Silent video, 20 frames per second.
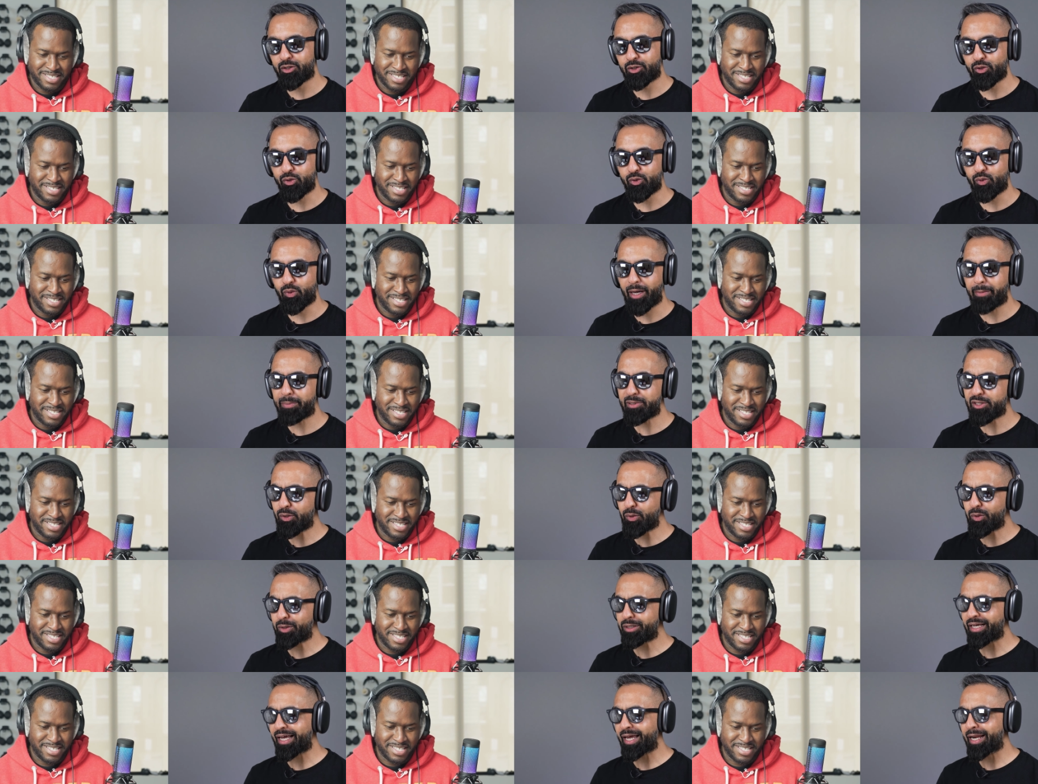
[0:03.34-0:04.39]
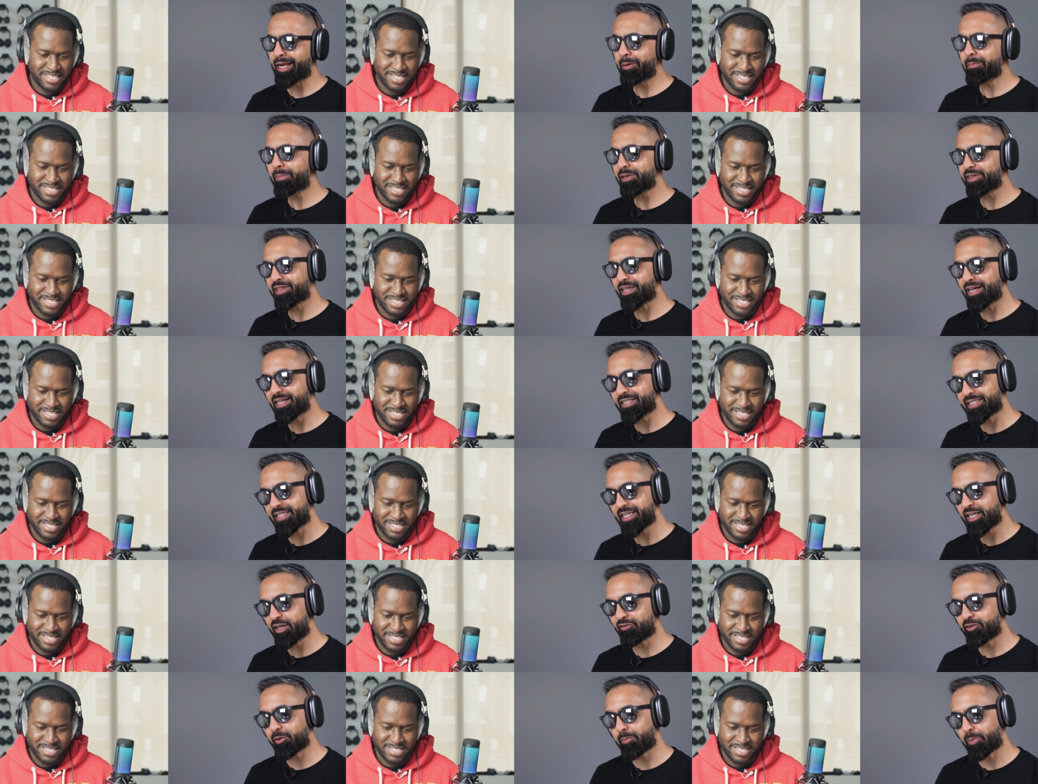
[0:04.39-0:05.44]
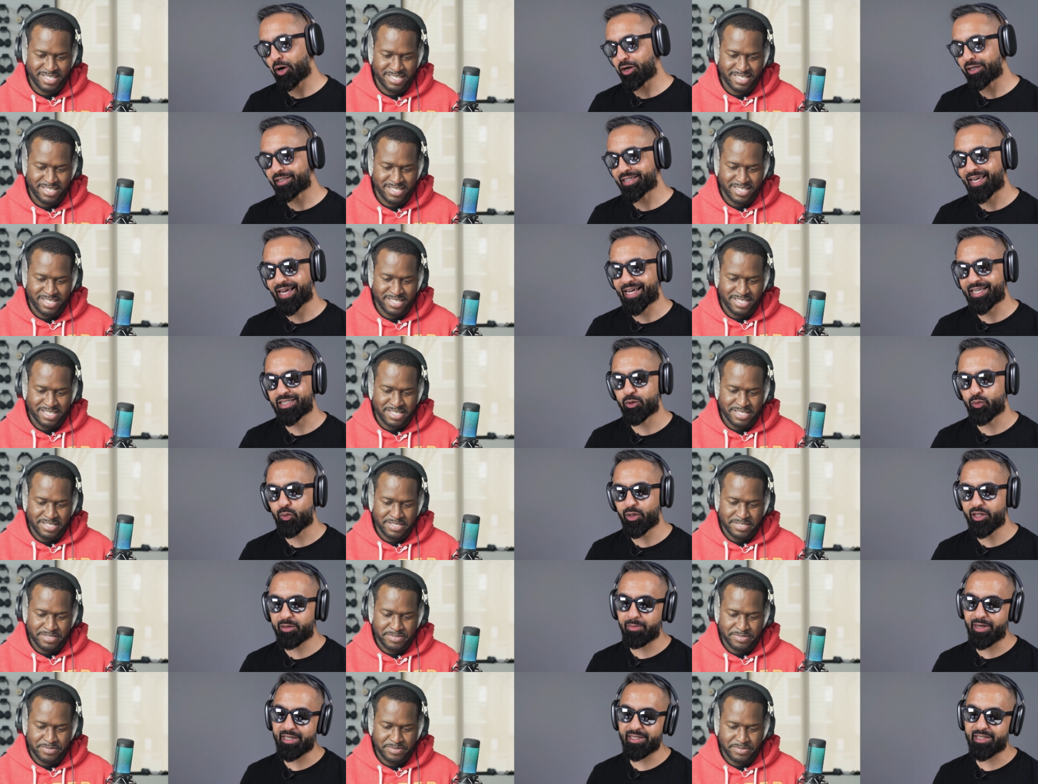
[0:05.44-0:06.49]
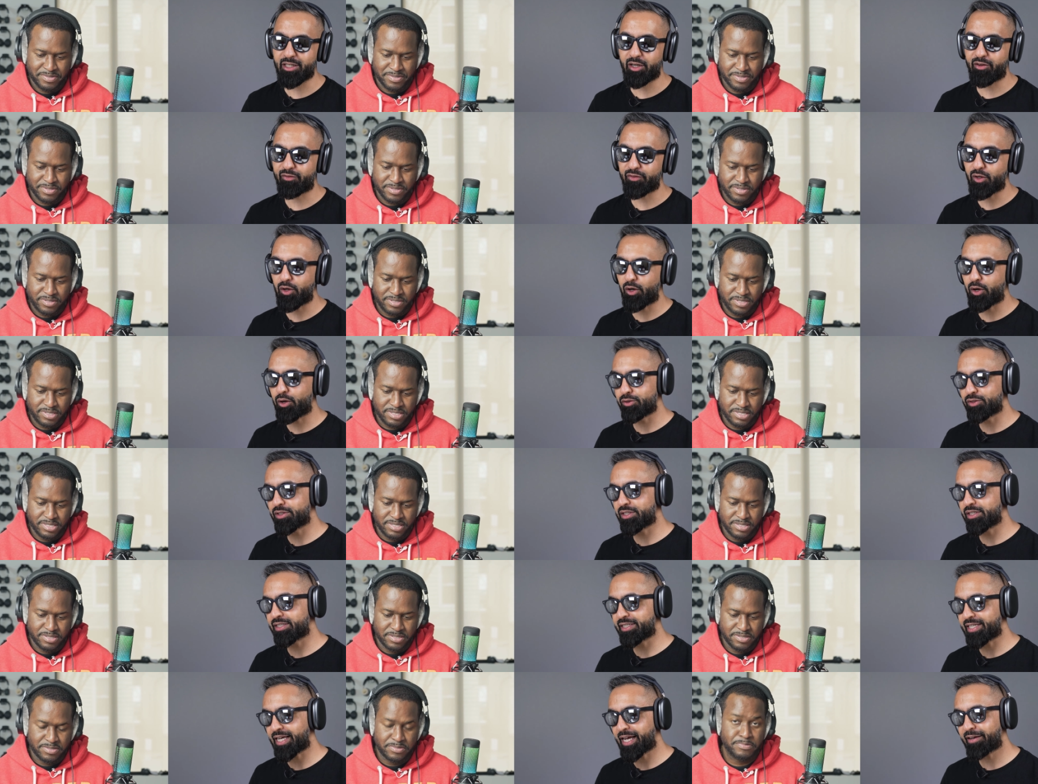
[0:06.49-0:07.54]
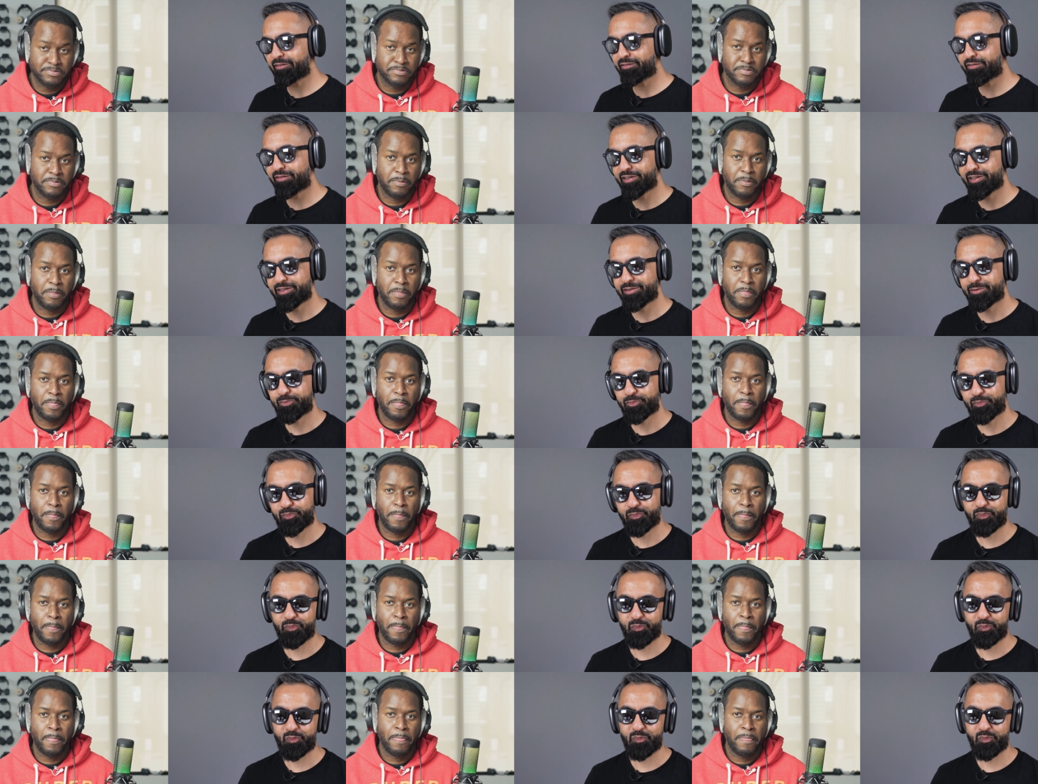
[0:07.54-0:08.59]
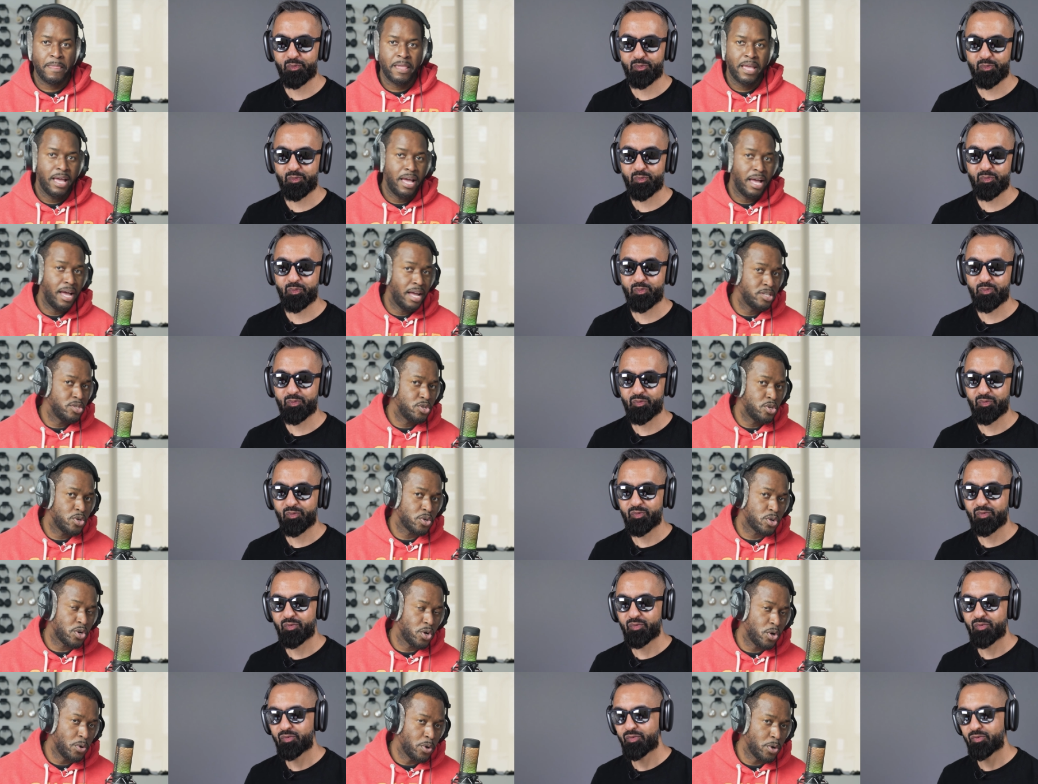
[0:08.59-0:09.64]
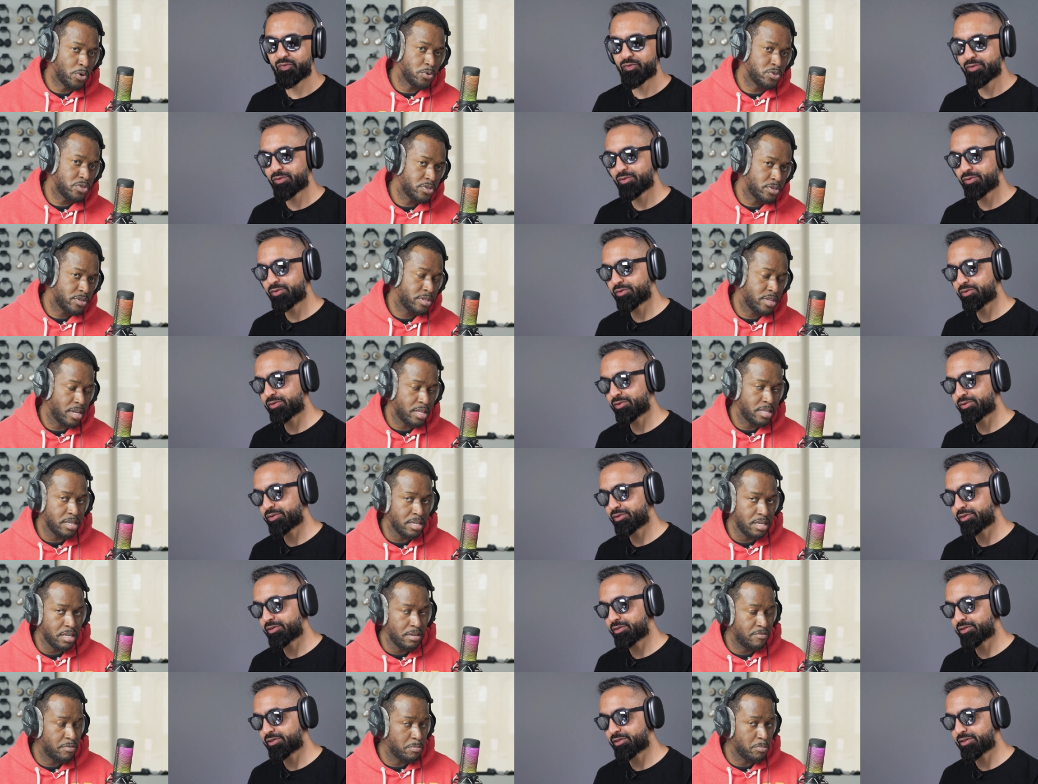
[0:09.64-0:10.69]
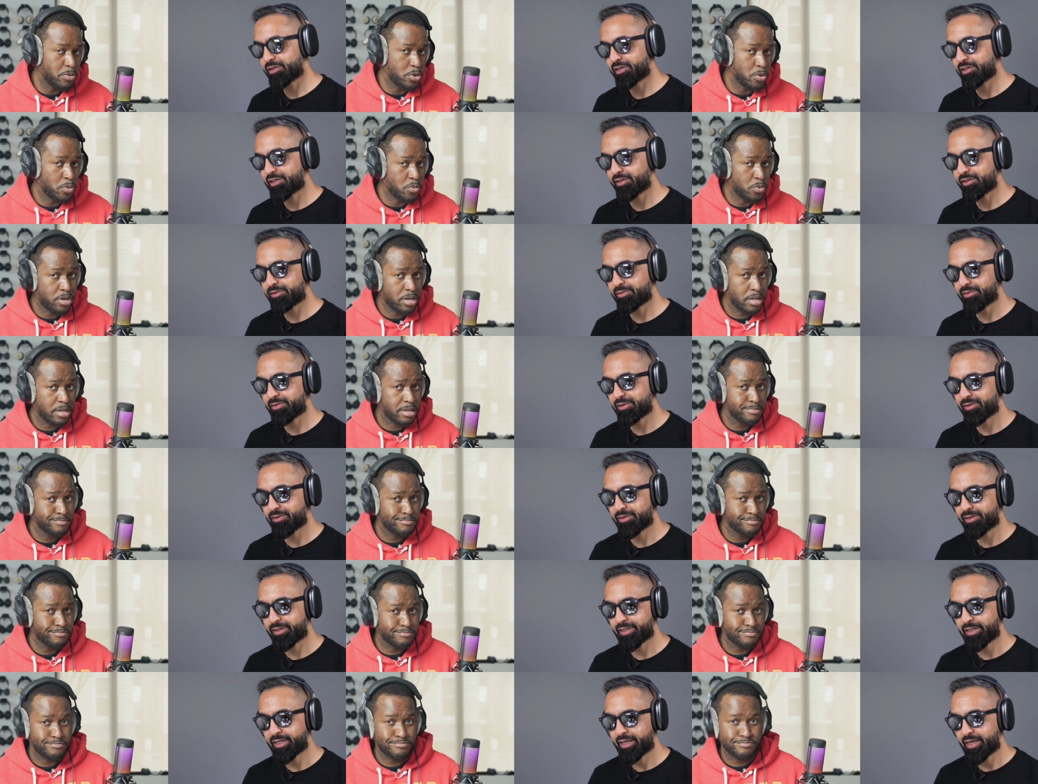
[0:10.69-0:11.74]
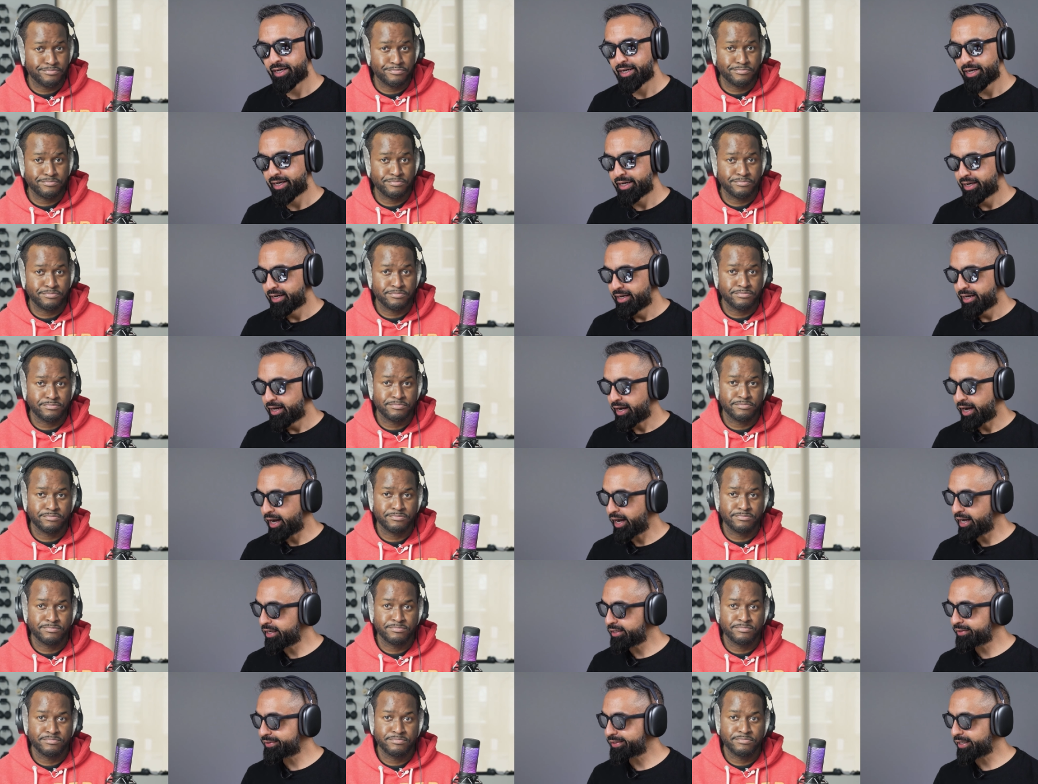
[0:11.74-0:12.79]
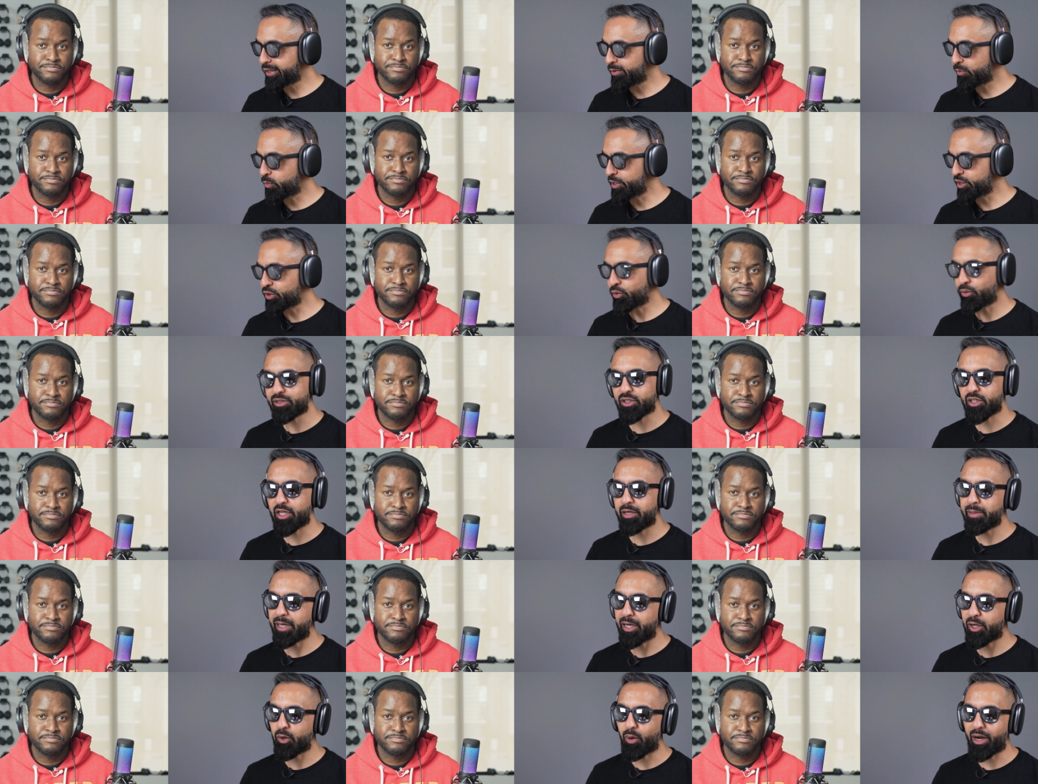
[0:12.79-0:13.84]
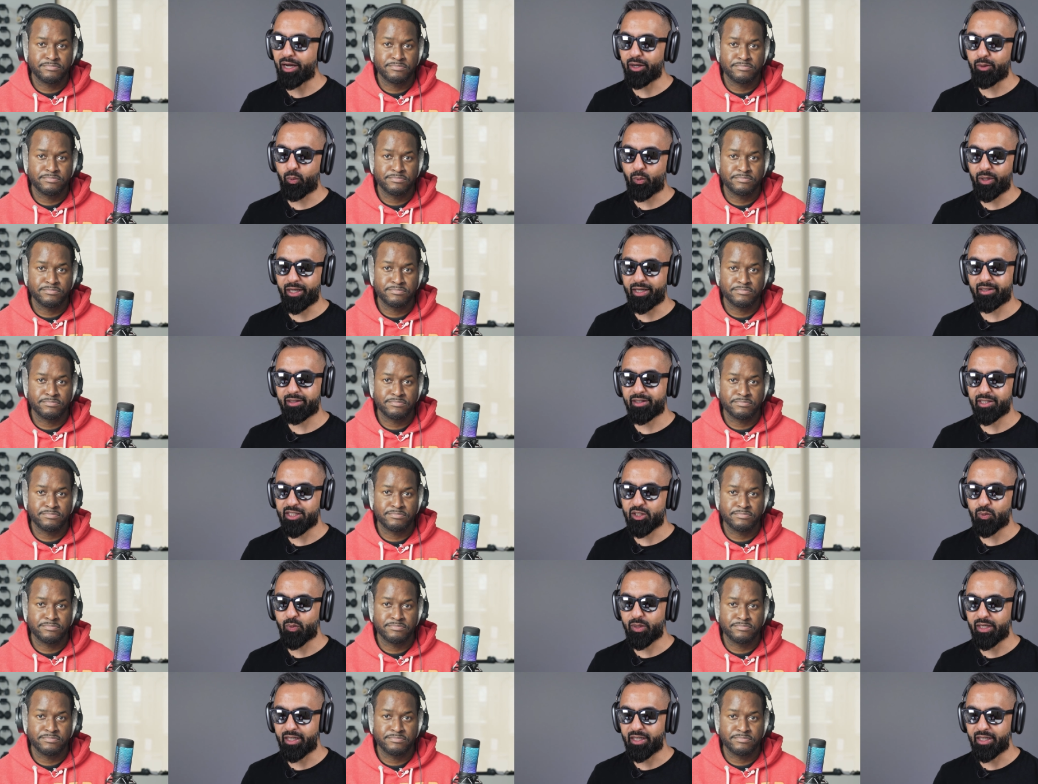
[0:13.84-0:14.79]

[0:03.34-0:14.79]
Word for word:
Speaker 1: to episode number 13 of the podcast with myself, your host Saf.
Speaker 2: And your co-host Thunder Eve from Board of Work.
Speaker 1: And we thought it's going to be a quiet week this